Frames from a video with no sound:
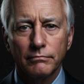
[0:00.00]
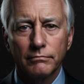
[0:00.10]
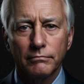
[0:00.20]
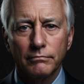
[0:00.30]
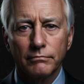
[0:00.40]

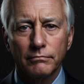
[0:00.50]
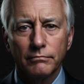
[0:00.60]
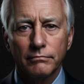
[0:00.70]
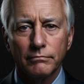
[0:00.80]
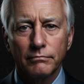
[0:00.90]

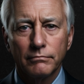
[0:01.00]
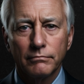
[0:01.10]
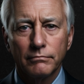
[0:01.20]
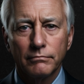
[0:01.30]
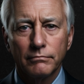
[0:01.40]

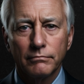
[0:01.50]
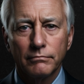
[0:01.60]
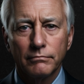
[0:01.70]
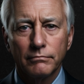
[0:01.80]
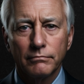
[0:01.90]

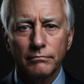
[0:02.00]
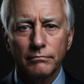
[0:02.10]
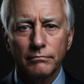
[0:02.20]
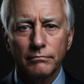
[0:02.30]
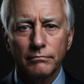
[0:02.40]

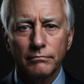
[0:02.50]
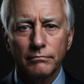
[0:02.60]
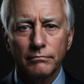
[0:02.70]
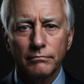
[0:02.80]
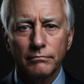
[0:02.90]

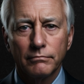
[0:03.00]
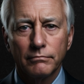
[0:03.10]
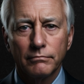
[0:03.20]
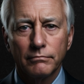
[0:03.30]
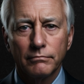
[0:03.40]

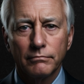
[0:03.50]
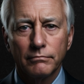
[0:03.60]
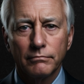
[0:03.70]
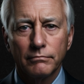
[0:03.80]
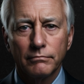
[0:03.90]

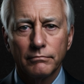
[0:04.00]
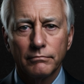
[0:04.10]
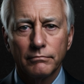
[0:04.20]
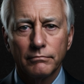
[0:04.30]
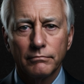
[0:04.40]

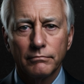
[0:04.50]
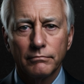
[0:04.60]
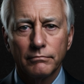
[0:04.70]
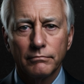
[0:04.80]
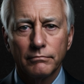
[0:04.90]

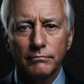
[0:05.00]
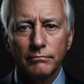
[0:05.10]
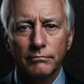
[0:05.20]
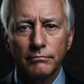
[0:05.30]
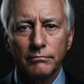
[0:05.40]

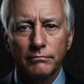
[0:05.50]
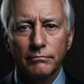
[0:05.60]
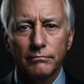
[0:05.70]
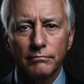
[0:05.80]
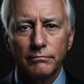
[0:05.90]

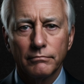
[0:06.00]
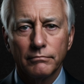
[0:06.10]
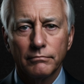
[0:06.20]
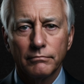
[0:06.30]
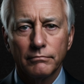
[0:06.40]

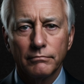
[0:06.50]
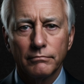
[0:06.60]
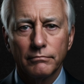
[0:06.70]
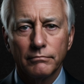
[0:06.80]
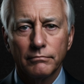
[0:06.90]

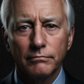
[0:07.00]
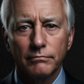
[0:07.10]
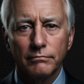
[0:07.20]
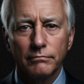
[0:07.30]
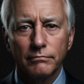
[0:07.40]

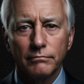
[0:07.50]
(no lip movement)